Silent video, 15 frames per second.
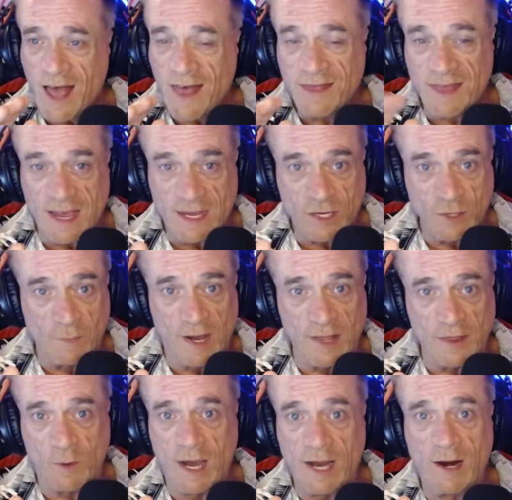Thank you, by the
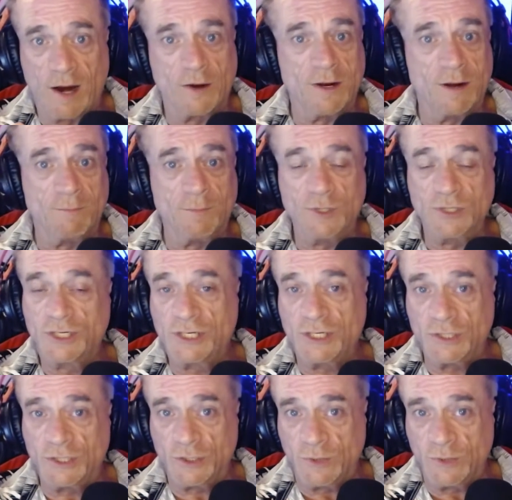way. Our numbers still
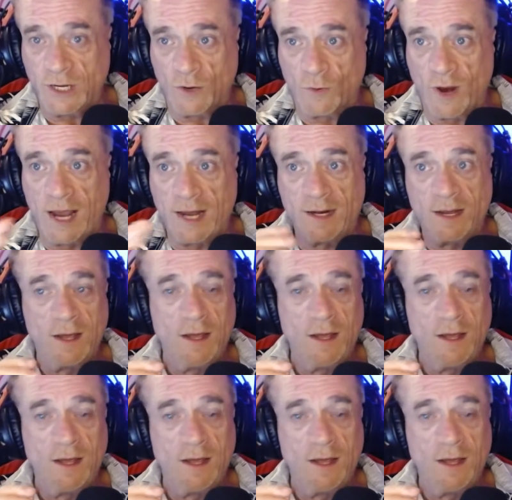doing great